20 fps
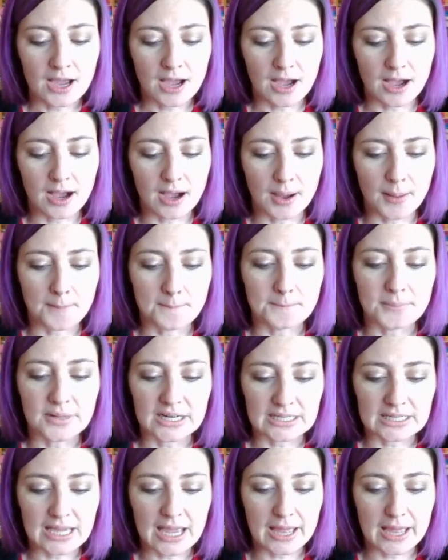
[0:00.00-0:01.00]
But
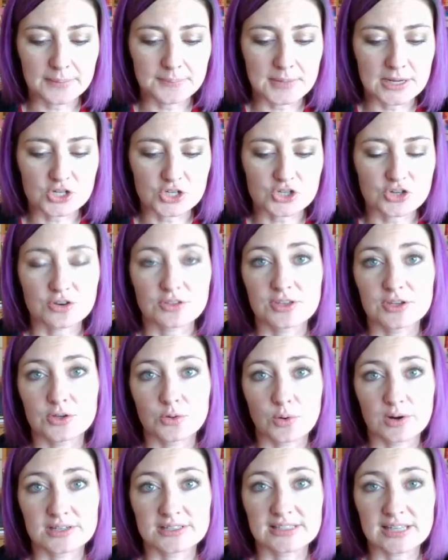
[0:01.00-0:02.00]
again, make sure that you
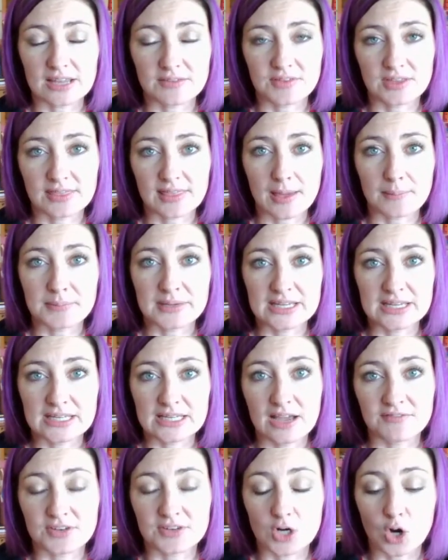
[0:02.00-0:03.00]
are saving that
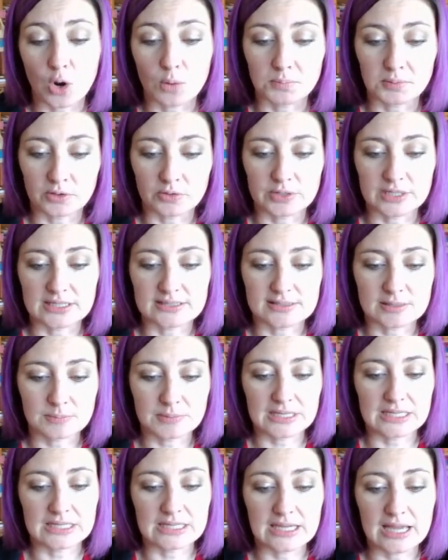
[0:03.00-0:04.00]
PDF and uploading as a
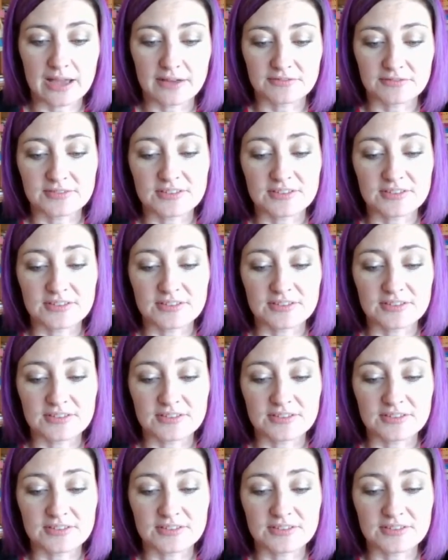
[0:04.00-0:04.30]
PDF.